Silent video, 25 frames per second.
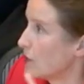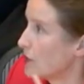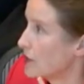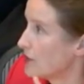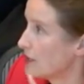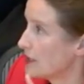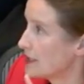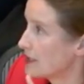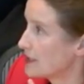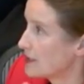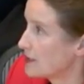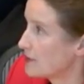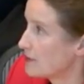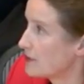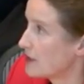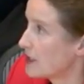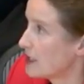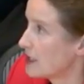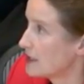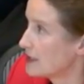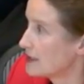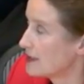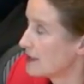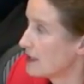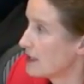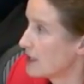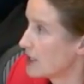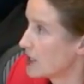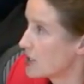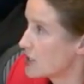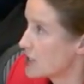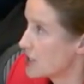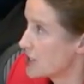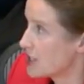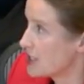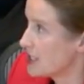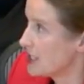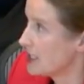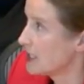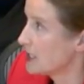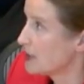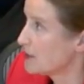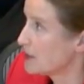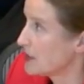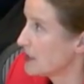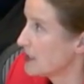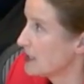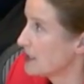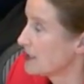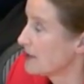Whereas the
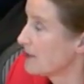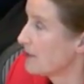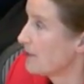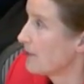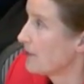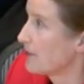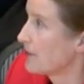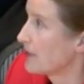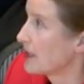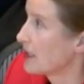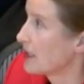France-Argentina BIT